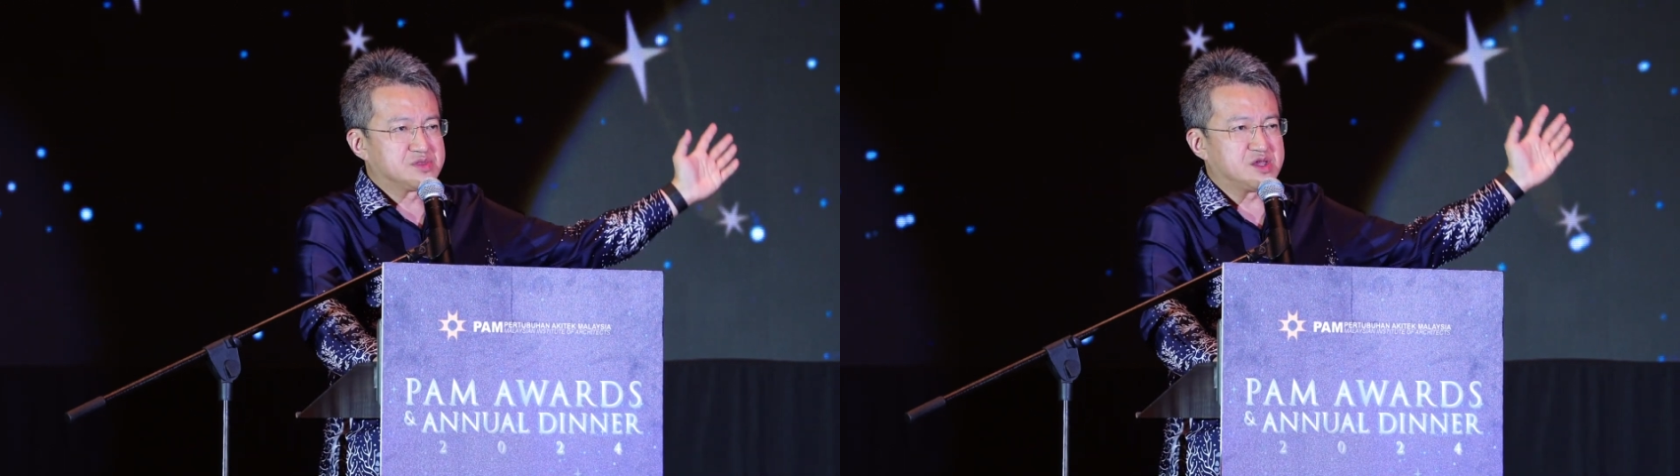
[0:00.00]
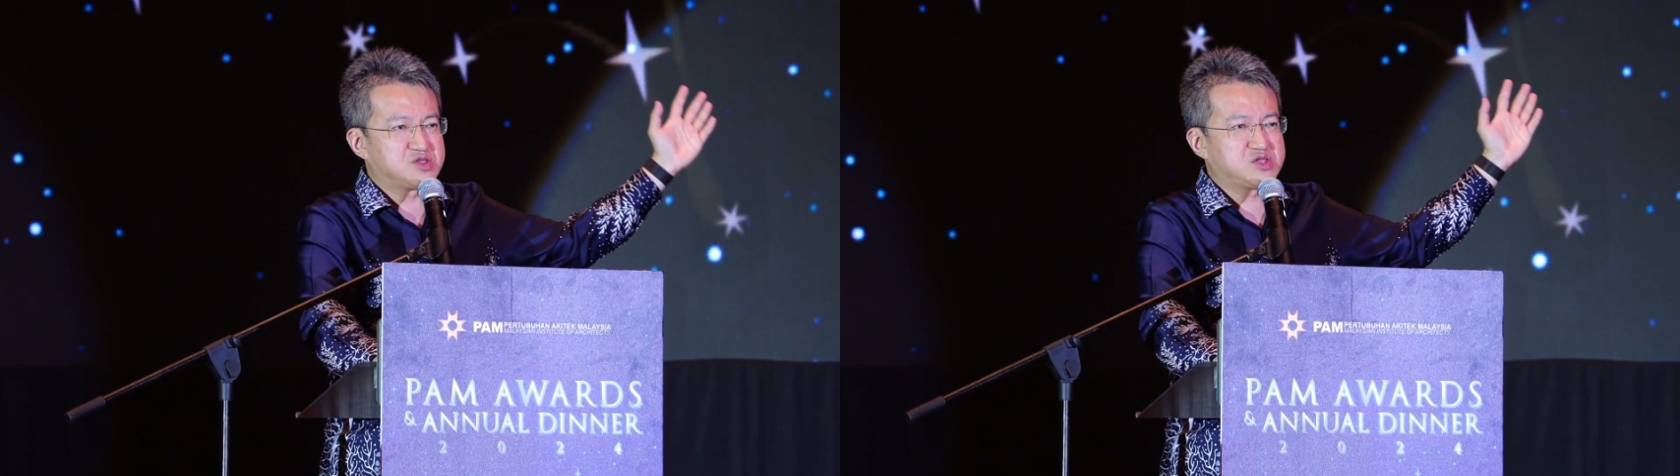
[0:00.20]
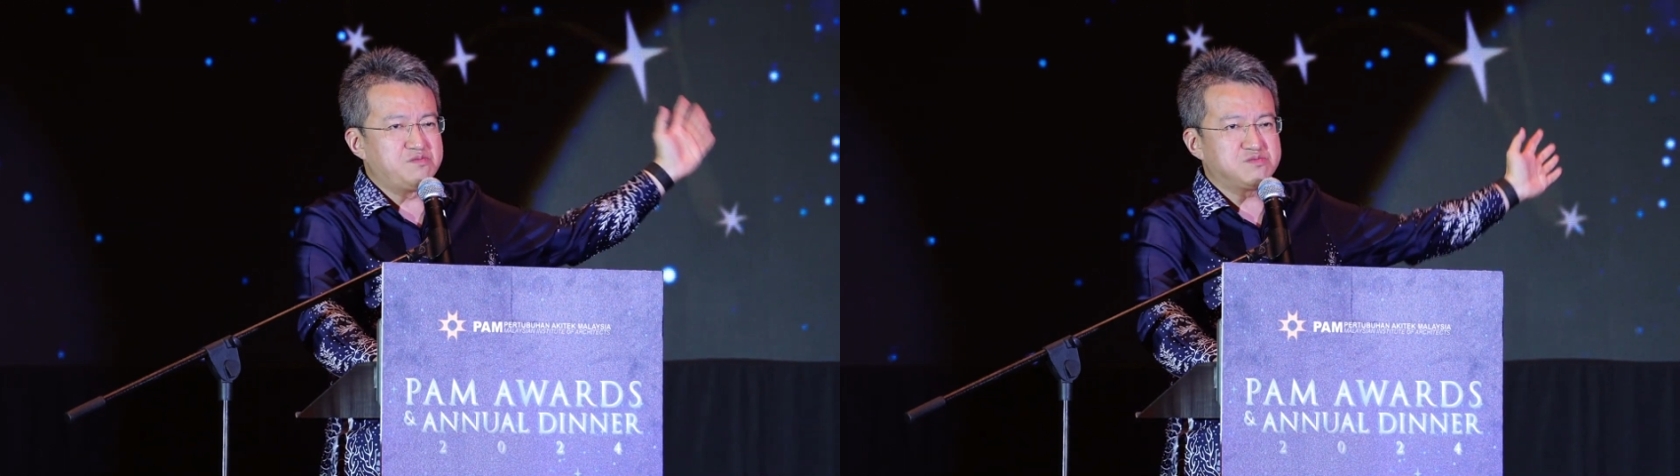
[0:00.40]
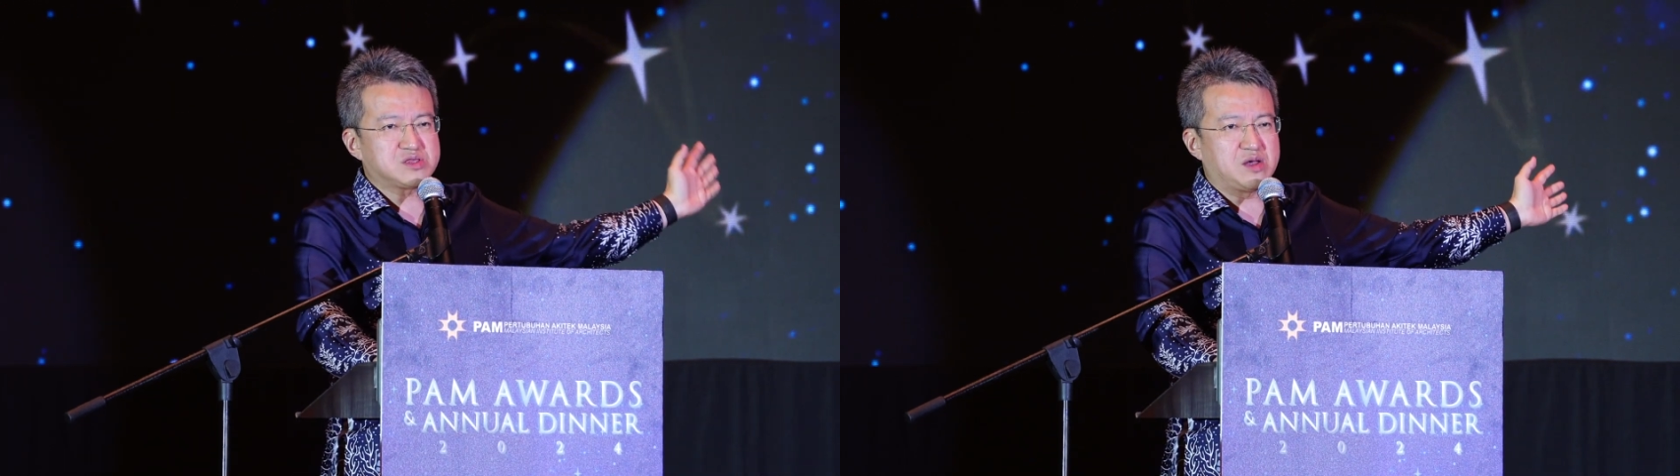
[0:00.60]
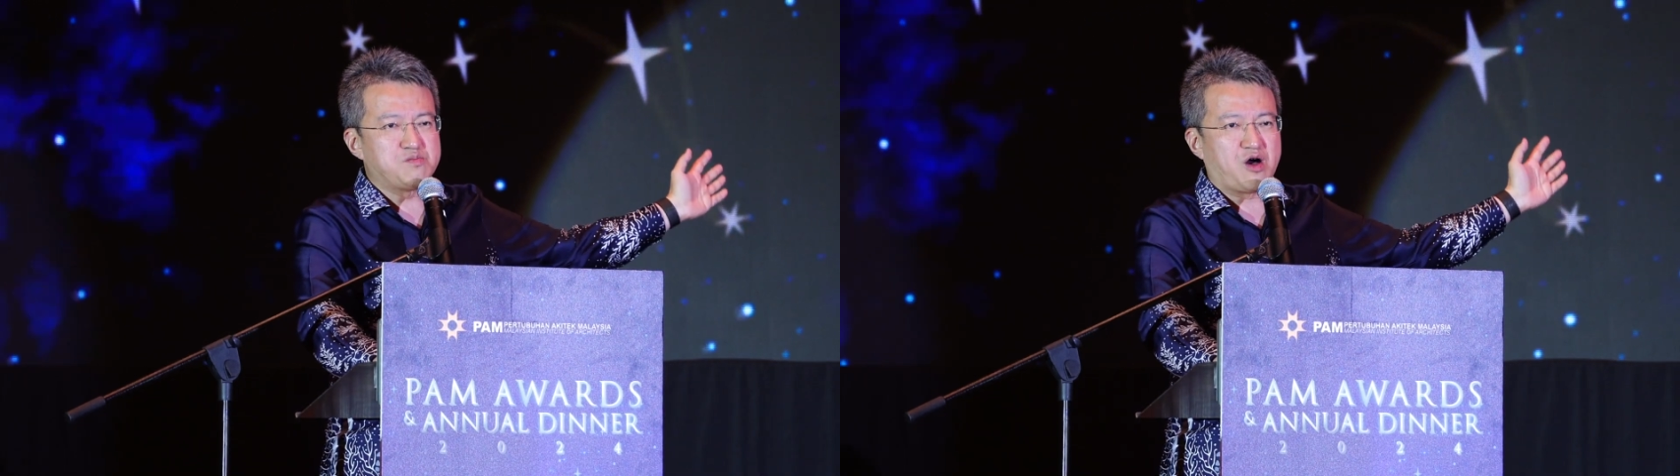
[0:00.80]
the
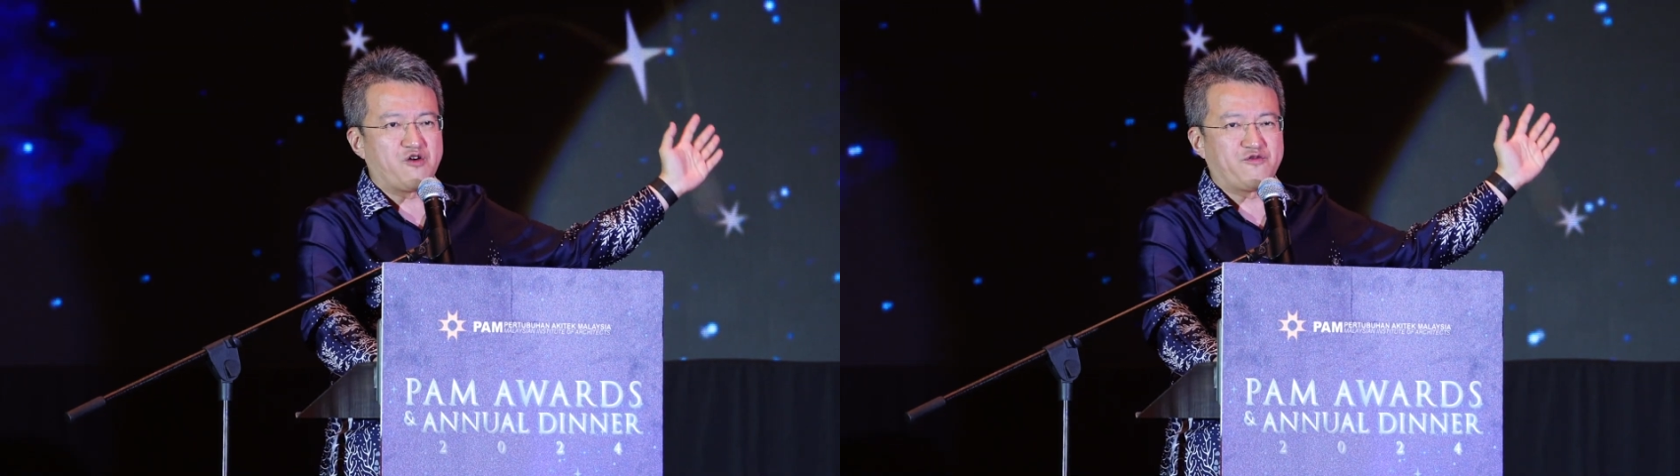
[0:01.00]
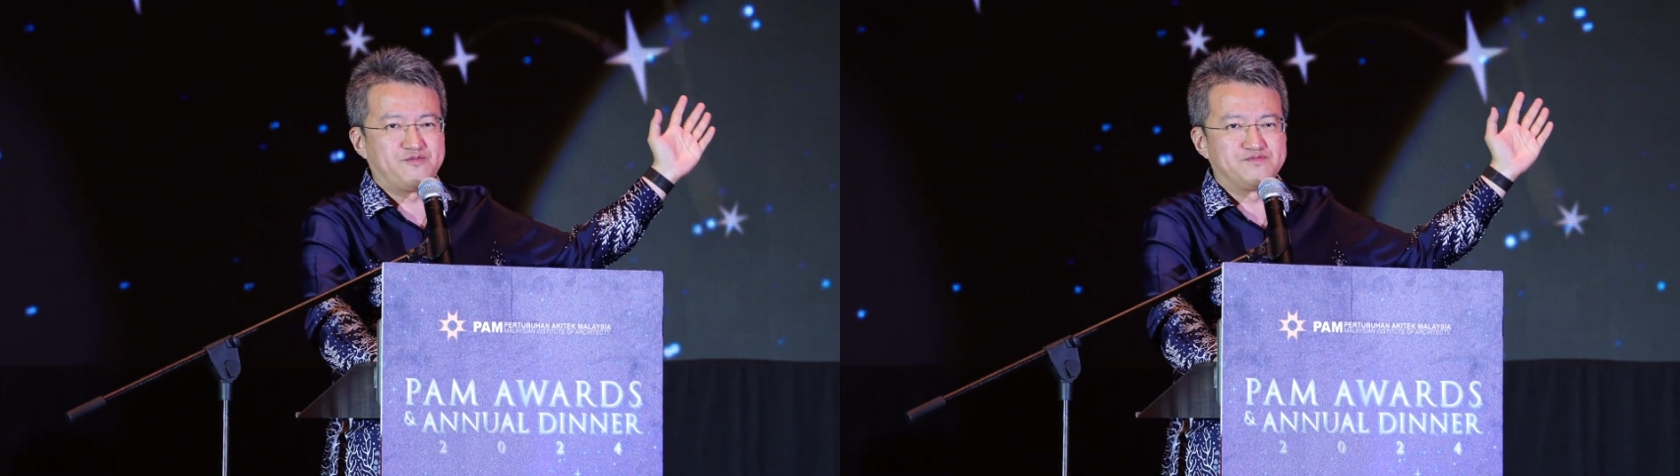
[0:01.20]
symptom of